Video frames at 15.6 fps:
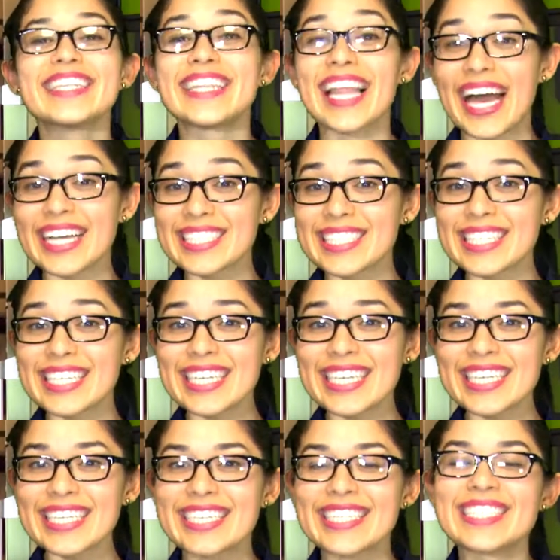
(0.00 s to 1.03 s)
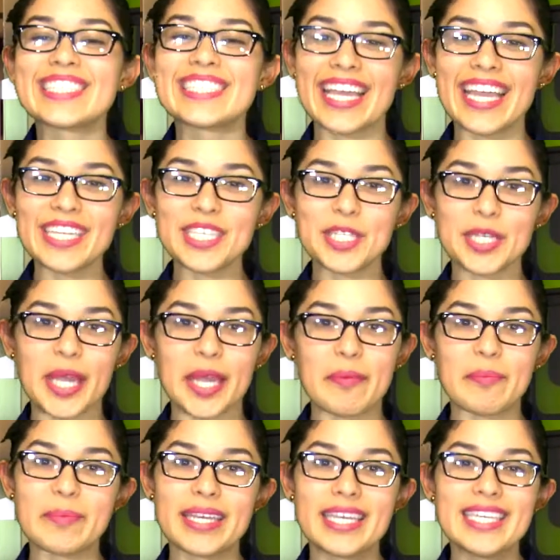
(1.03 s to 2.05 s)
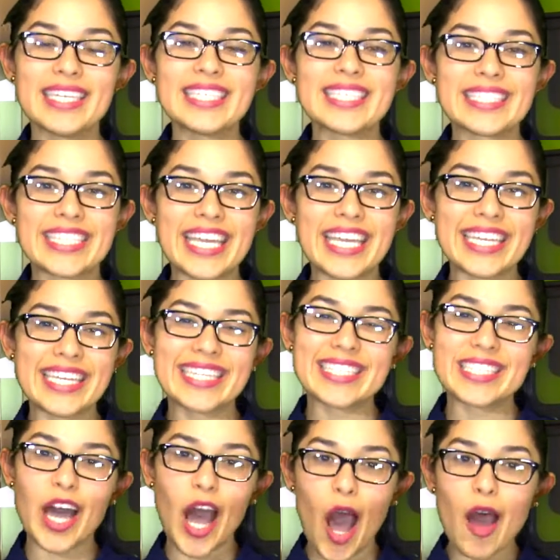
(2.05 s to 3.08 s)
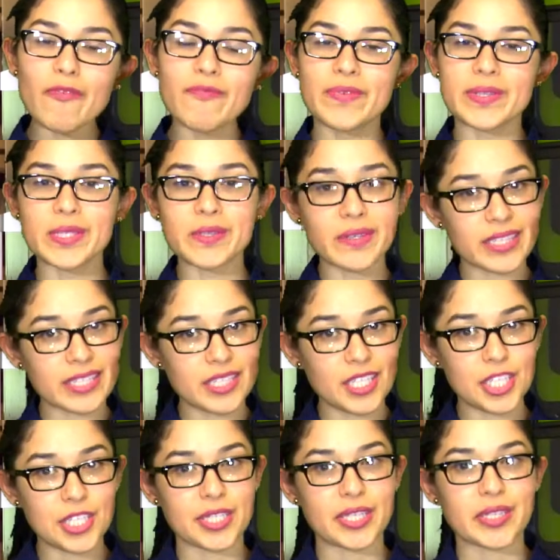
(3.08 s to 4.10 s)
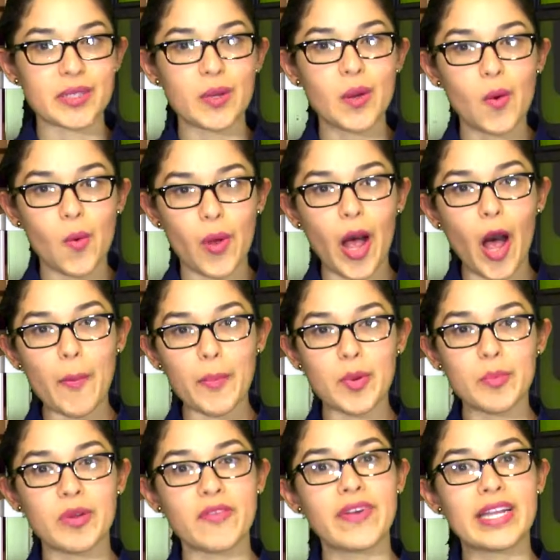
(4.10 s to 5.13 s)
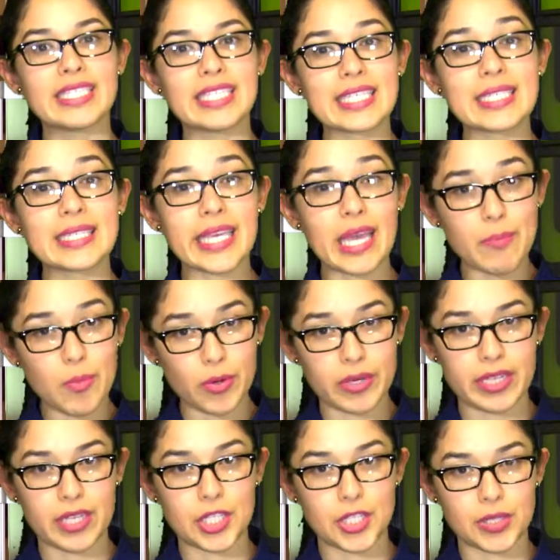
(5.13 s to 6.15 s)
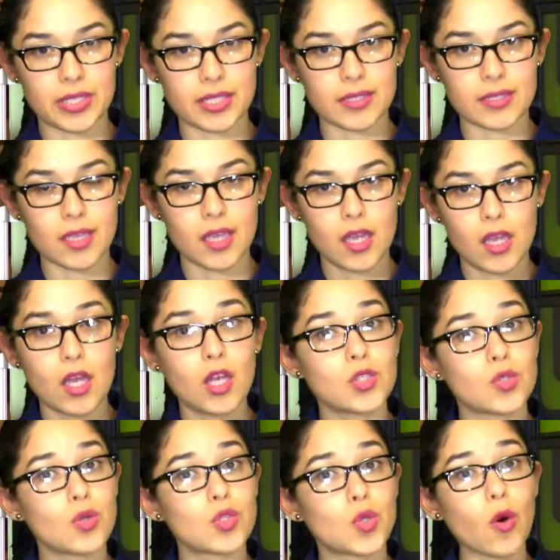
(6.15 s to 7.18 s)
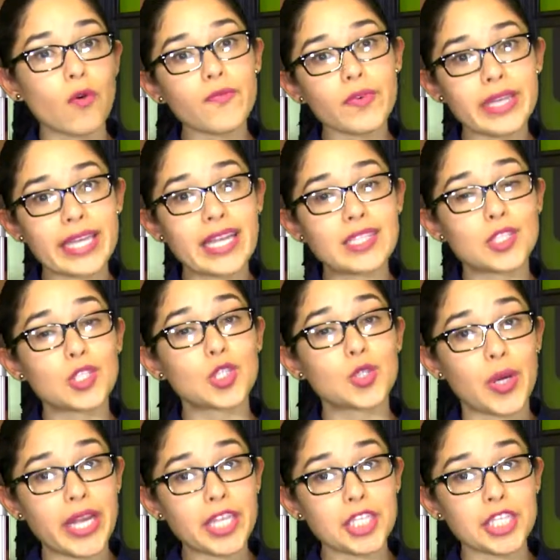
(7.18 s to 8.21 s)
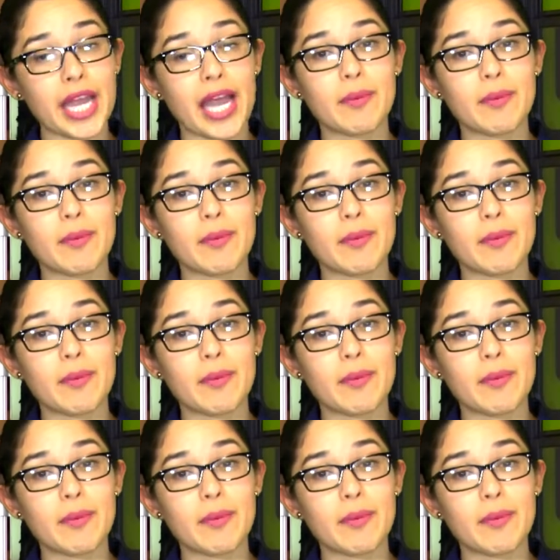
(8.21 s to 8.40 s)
Lastly, stay in shape. Staying in top physical condition will help you in preventing skateboarding injuries, so don't forget to stretch